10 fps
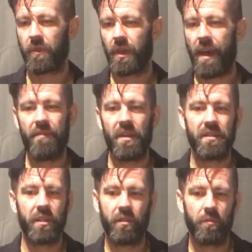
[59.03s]
I
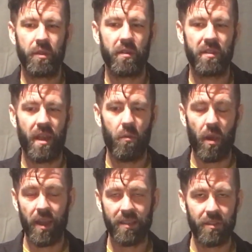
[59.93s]
invest in crypto the same
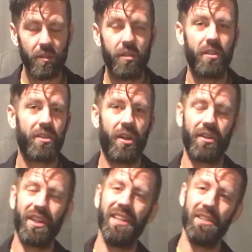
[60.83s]
way, so you should
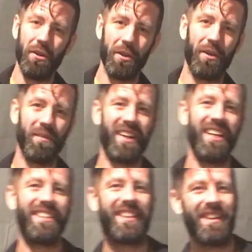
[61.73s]
certainly do your
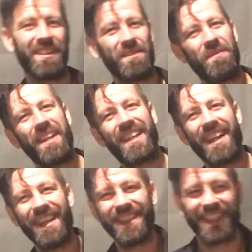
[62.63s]
research
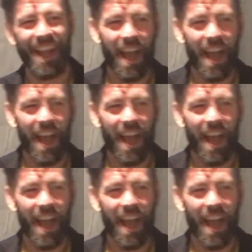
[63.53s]
because